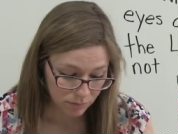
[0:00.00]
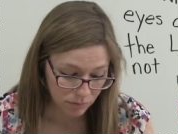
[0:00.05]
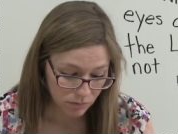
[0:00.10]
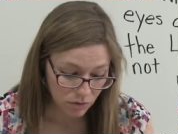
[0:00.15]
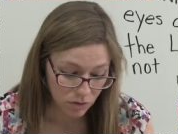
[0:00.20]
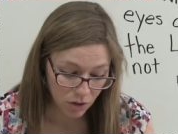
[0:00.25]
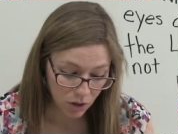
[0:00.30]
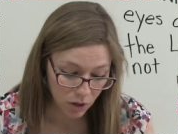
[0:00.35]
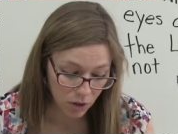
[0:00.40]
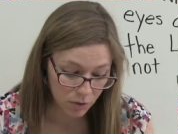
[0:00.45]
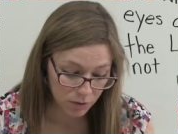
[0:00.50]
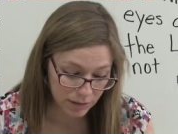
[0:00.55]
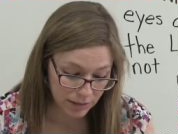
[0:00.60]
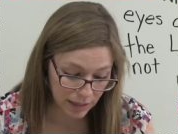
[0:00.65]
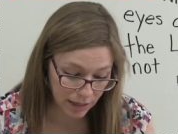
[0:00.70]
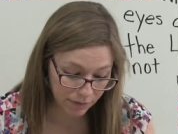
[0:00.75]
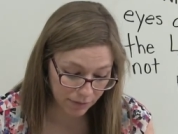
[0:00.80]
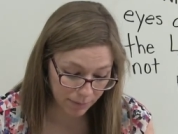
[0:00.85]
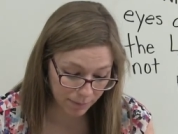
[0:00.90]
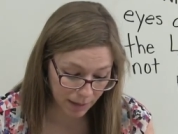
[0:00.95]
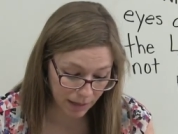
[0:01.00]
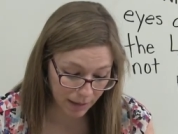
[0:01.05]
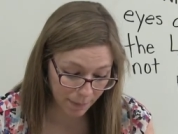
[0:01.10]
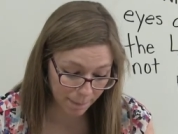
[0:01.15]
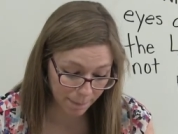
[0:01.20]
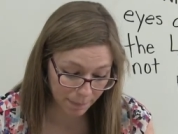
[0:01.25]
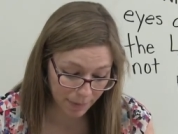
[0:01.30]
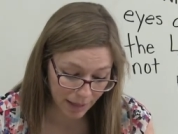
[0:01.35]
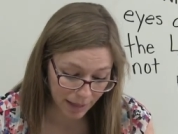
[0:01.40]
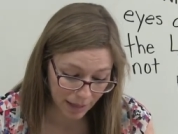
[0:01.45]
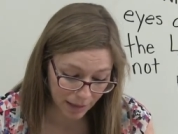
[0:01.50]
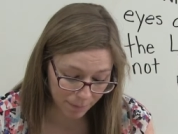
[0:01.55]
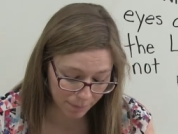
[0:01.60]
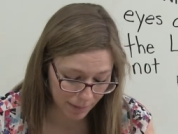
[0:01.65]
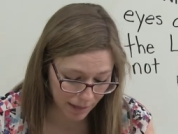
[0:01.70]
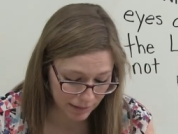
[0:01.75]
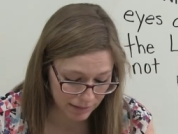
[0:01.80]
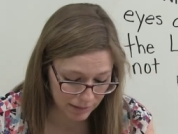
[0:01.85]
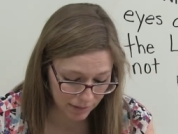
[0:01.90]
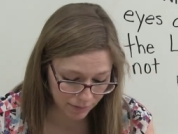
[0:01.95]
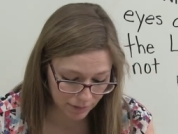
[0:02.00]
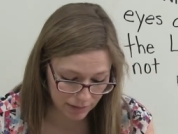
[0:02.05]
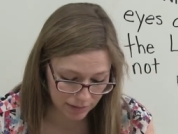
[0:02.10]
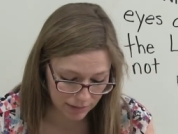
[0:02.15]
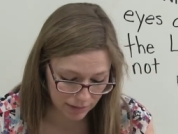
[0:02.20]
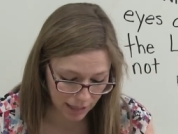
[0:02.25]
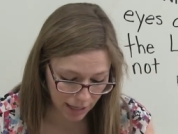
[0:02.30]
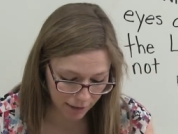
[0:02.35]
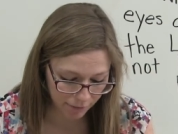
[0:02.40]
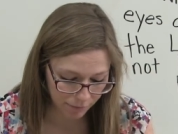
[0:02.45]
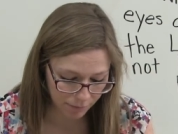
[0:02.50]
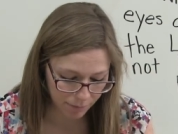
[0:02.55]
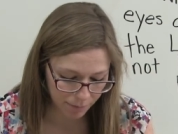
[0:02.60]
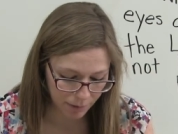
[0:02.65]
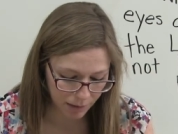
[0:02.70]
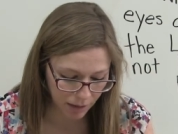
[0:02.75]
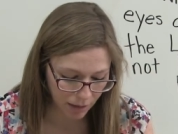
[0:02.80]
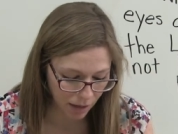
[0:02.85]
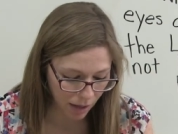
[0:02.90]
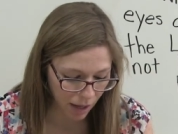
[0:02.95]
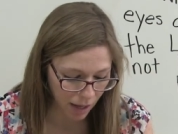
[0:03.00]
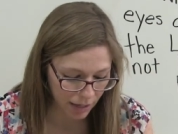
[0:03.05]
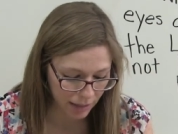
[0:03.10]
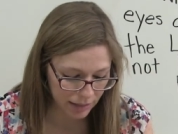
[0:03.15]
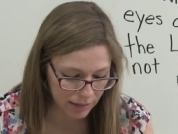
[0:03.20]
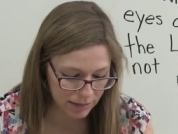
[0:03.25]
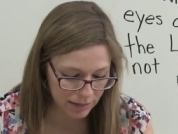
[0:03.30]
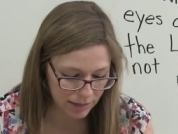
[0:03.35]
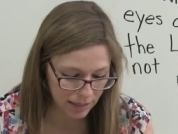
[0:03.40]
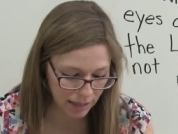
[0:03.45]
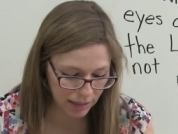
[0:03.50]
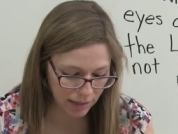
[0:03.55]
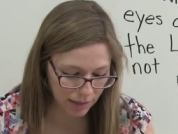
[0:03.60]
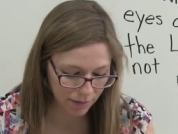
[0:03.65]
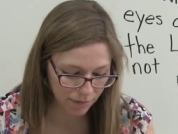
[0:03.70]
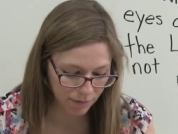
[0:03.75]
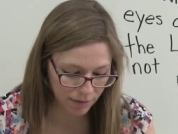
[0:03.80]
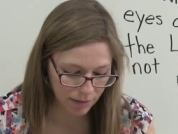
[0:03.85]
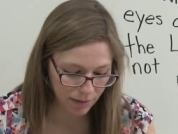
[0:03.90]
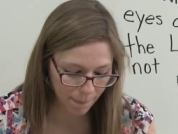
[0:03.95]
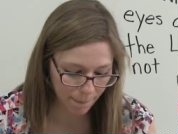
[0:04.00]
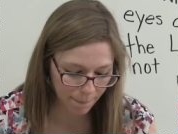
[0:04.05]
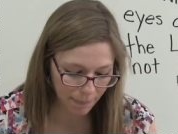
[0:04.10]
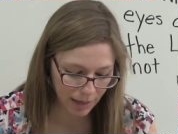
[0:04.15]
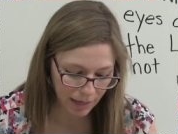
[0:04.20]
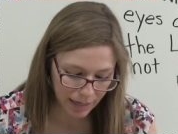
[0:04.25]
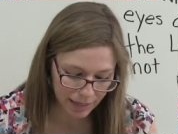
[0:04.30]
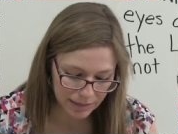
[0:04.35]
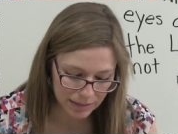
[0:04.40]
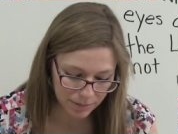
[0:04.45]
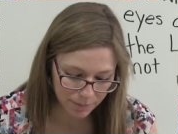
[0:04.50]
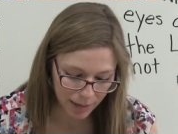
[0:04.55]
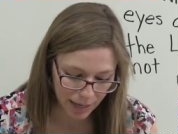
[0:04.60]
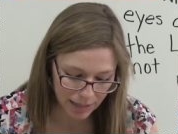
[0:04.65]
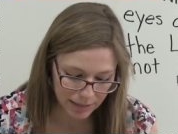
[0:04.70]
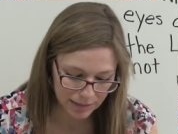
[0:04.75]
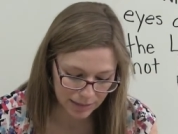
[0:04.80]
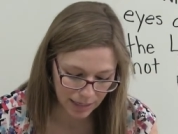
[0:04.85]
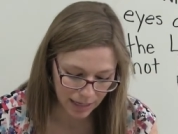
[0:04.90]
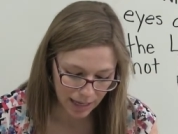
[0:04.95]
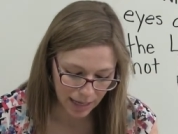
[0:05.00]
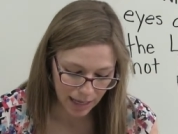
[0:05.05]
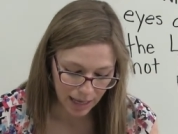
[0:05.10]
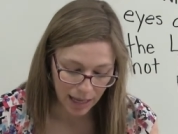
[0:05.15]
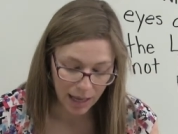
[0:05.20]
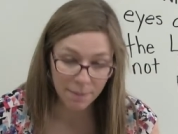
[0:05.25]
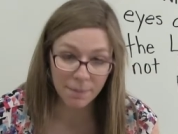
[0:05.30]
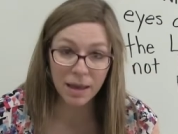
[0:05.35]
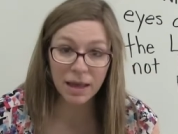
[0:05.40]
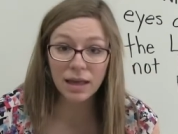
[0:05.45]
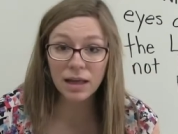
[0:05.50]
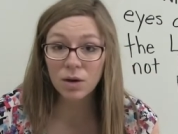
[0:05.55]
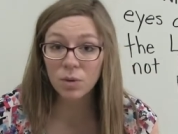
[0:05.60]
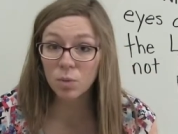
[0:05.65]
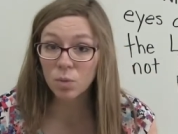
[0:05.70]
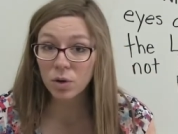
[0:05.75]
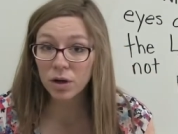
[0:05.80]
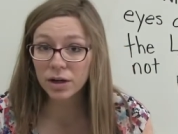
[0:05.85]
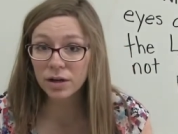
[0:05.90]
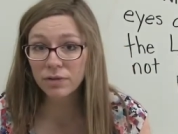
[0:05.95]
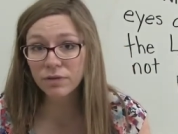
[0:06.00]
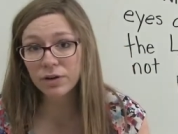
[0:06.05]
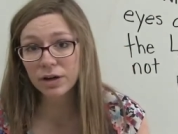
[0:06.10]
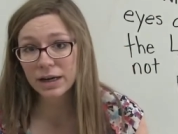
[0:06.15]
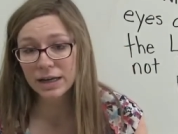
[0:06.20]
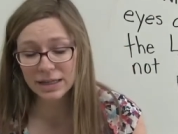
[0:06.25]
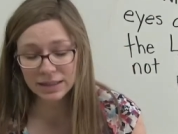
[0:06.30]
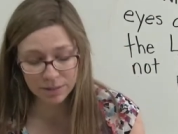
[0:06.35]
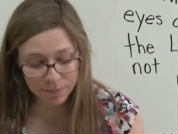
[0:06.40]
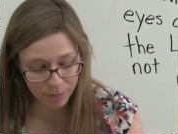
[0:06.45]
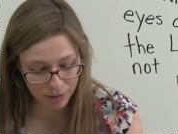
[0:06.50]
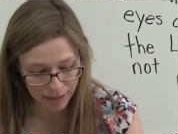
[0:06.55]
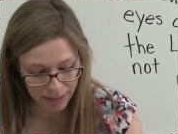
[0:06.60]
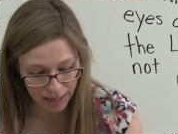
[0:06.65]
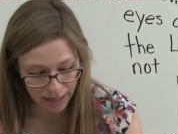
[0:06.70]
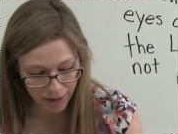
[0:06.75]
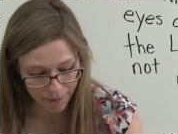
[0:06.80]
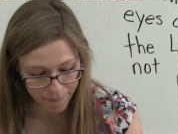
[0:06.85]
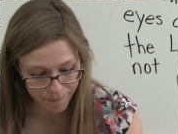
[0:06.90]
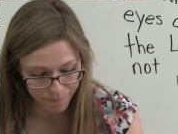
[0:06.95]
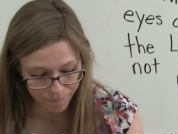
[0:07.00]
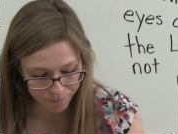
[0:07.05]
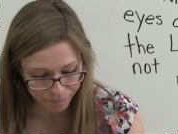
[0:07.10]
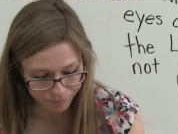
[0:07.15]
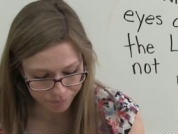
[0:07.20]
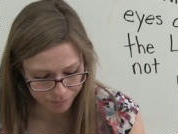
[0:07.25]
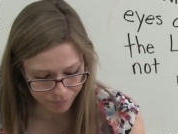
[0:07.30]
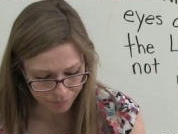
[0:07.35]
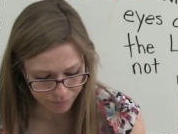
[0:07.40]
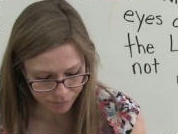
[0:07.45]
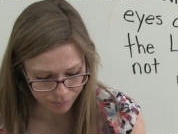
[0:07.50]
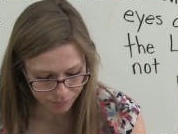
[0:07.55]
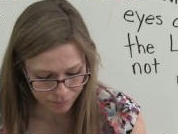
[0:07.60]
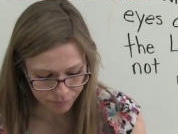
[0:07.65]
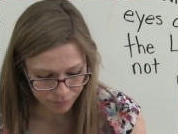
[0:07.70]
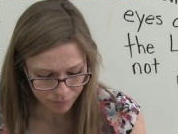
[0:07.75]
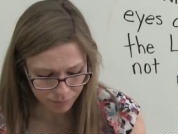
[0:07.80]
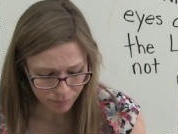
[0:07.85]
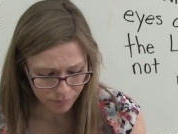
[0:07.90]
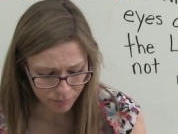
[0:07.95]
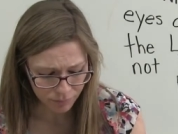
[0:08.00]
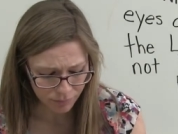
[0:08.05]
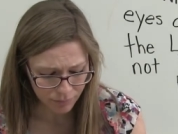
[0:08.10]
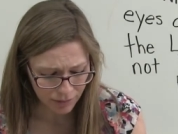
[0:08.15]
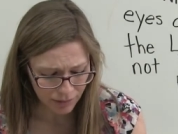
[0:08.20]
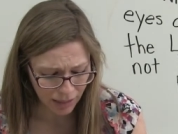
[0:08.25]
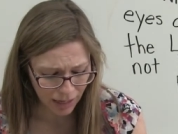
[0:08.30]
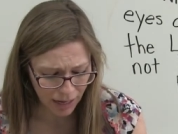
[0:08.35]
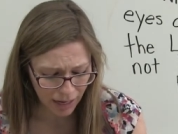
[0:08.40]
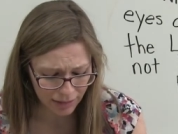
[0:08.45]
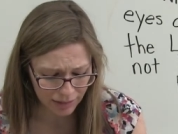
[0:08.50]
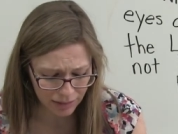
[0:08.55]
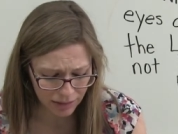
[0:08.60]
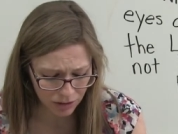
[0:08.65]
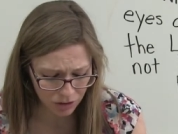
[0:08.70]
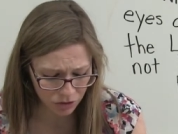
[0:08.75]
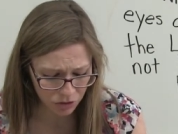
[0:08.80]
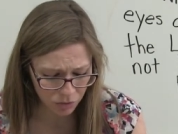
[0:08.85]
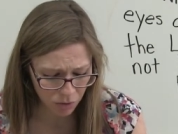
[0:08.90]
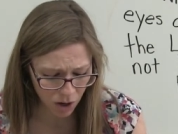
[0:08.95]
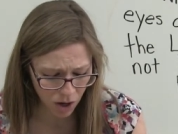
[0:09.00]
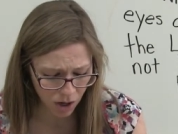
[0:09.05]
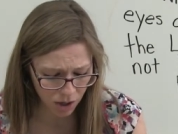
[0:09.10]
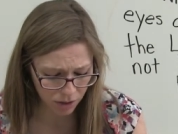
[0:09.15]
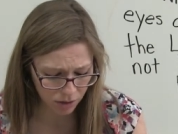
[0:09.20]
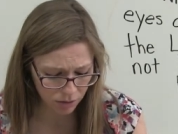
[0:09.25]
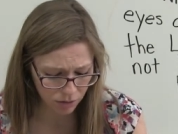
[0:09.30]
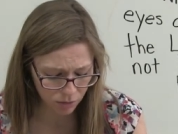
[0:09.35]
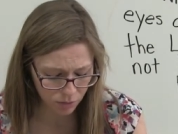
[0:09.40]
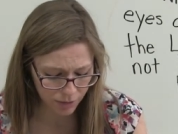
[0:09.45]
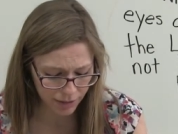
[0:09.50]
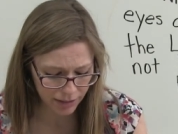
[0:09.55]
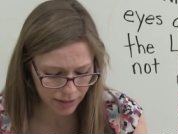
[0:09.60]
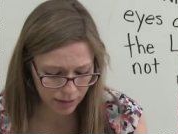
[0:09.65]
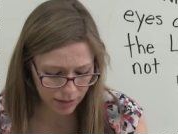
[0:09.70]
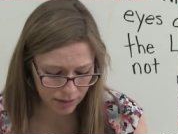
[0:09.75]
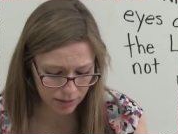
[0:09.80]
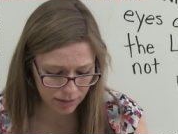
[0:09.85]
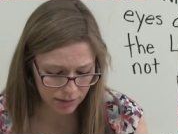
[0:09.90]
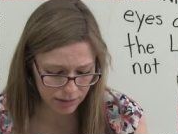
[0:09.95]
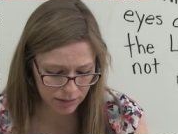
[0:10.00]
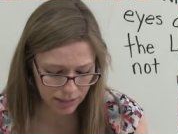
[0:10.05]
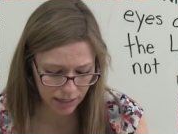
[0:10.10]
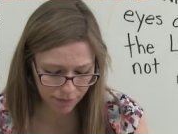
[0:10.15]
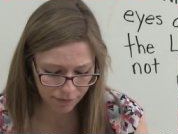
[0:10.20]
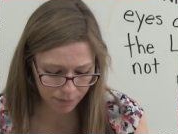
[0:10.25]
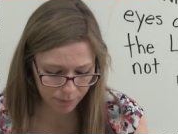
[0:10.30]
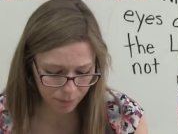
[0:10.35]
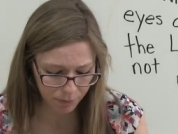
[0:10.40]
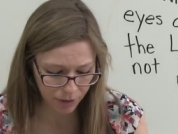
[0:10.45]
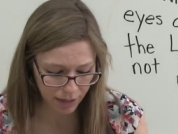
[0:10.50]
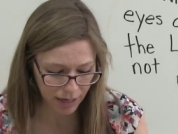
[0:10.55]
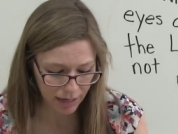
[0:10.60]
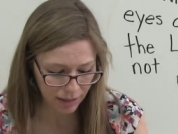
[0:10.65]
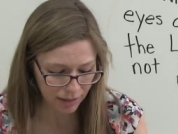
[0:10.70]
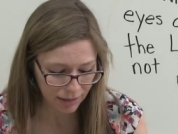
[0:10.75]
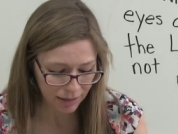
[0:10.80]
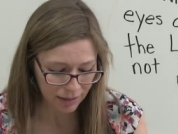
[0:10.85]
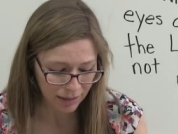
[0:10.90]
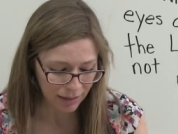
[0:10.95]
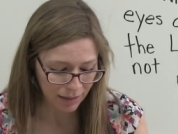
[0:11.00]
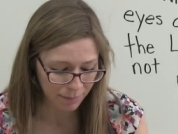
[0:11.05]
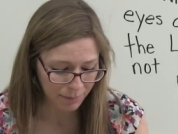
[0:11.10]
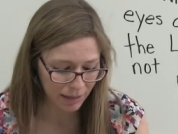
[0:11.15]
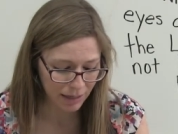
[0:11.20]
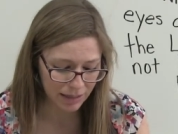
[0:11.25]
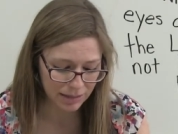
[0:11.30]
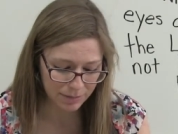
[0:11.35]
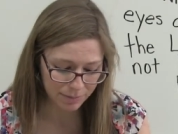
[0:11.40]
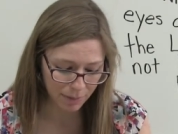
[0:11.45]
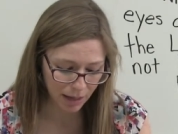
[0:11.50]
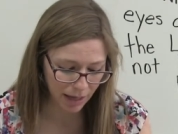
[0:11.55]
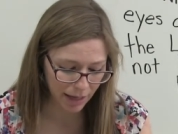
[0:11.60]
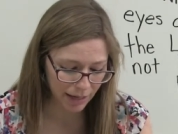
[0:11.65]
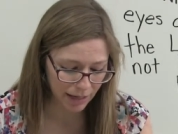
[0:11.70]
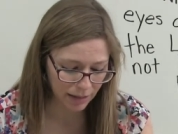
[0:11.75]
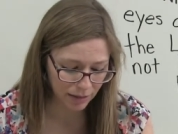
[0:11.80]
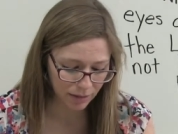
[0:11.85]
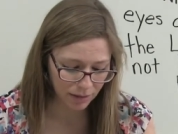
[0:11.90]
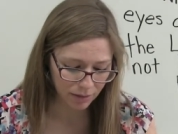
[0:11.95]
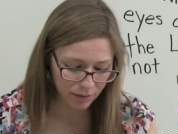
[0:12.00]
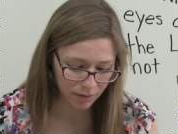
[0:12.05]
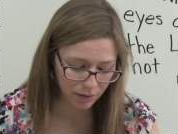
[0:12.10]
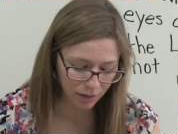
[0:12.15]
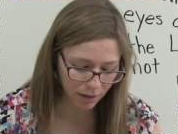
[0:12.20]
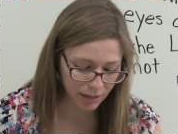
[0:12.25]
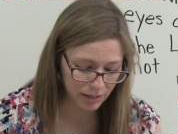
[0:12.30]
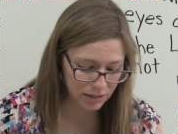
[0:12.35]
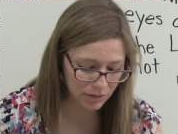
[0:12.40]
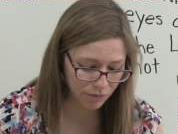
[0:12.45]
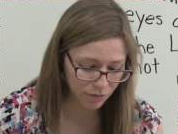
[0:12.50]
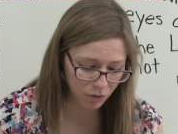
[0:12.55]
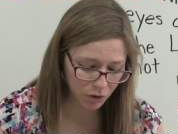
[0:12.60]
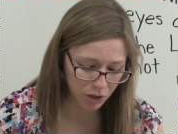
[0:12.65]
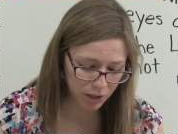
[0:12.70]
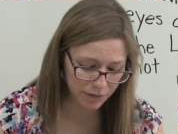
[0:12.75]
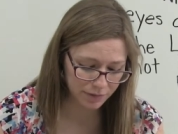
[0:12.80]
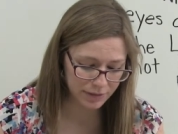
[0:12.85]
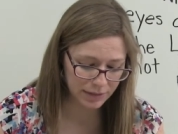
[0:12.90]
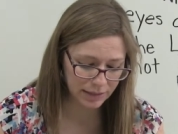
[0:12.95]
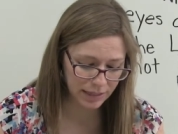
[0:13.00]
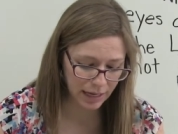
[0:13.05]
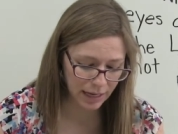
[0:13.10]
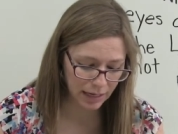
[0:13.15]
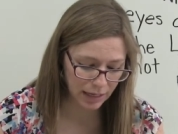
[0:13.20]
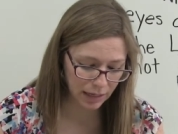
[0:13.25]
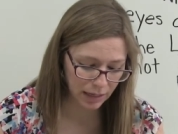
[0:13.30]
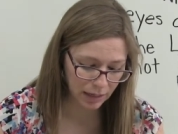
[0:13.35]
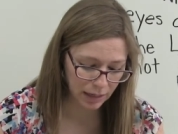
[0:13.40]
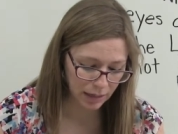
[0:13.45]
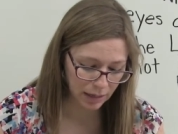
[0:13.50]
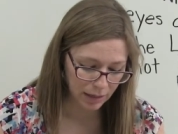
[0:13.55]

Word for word: No, David made a big mess of his life, but God can take even the biggest mess and make it work for his plan. I need a new heart, Lord, David prayed, because mine is full of sin.